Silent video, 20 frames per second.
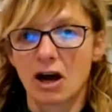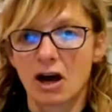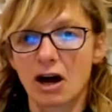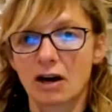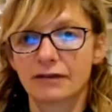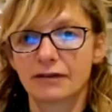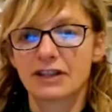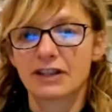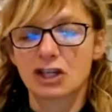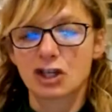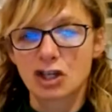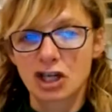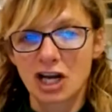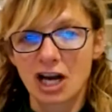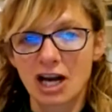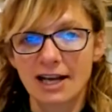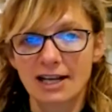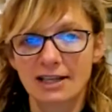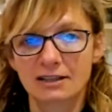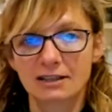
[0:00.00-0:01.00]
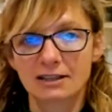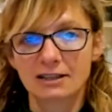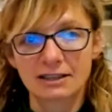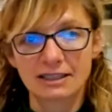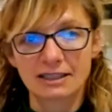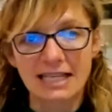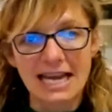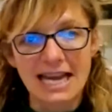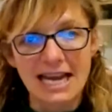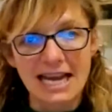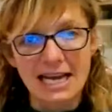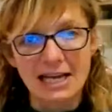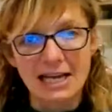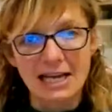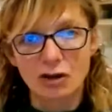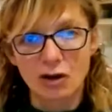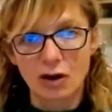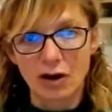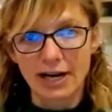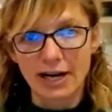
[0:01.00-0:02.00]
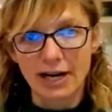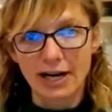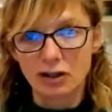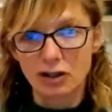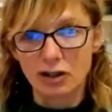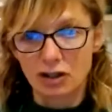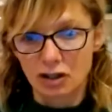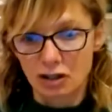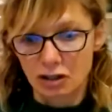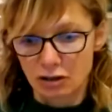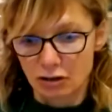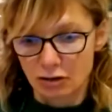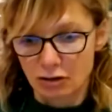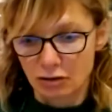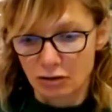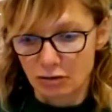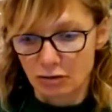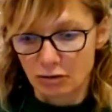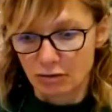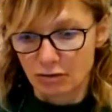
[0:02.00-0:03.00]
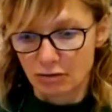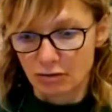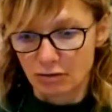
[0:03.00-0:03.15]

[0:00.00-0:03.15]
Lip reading: of the child is going to